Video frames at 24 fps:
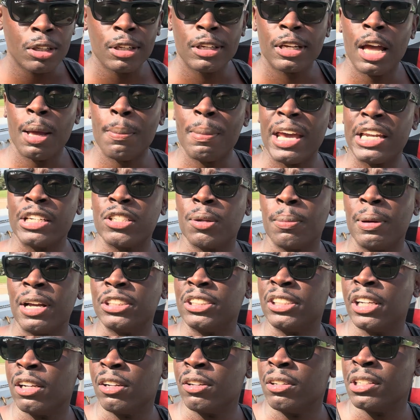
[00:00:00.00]
Come back to my
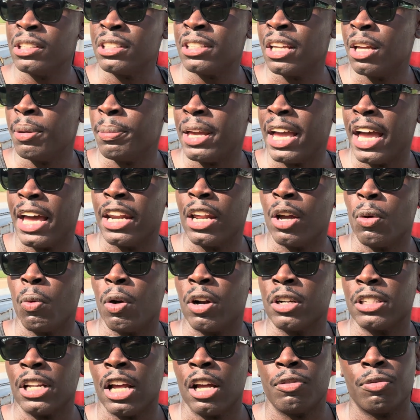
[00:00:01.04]
channel and tell me how that
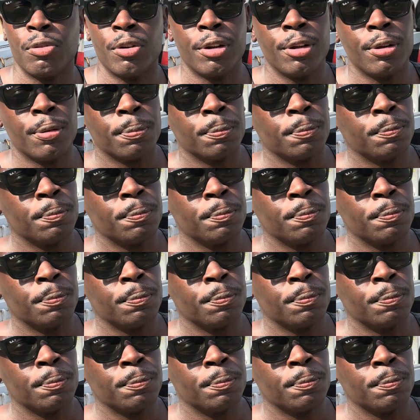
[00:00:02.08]
works out for you.